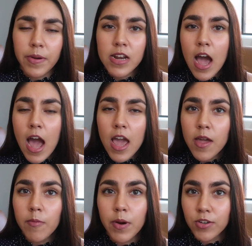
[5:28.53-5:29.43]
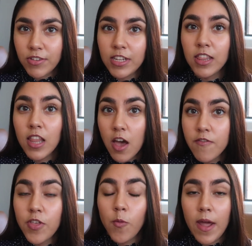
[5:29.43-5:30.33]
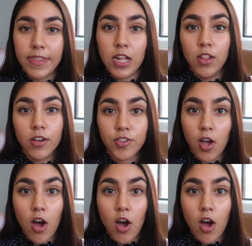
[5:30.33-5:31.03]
but I personally love the way that it looks